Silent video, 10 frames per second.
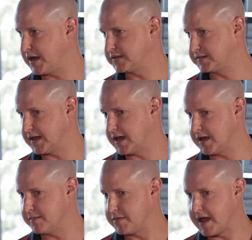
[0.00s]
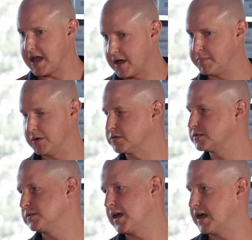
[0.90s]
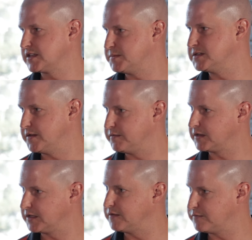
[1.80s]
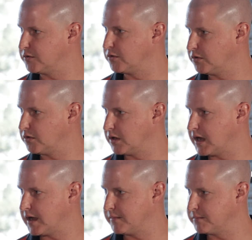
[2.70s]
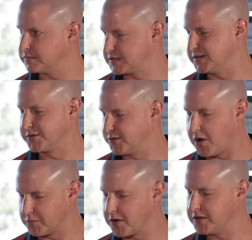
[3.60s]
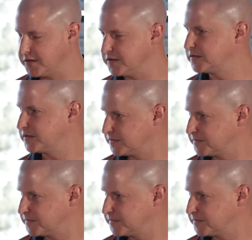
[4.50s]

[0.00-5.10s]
but they are built specifically for sealed or on-road use.